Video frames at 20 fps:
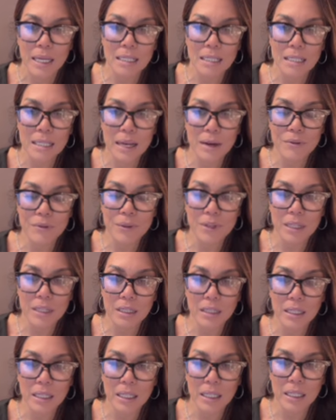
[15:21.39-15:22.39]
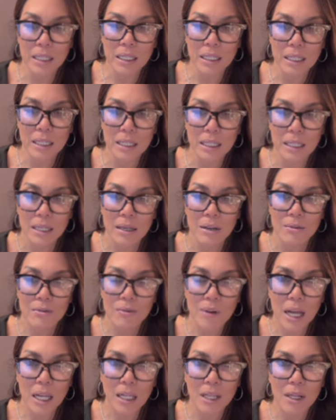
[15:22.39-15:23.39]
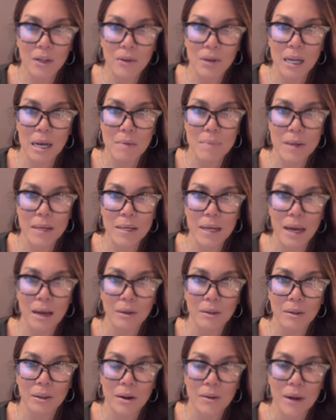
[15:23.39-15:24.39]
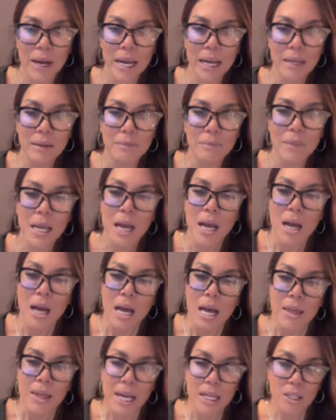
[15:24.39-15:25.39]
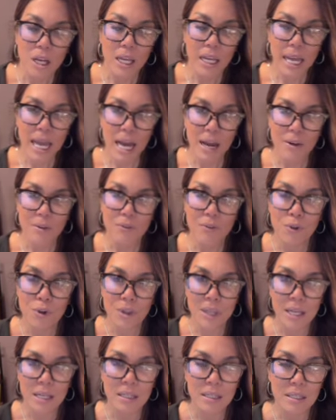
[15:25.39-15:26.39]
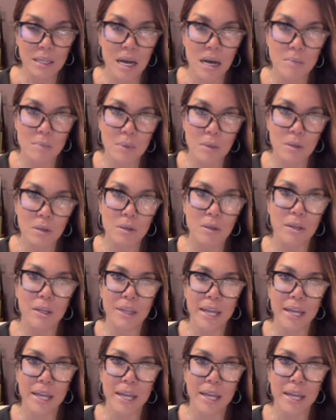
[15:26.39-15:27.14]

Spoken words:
definitely volatile and up and down. All right, that's all I have for this couple.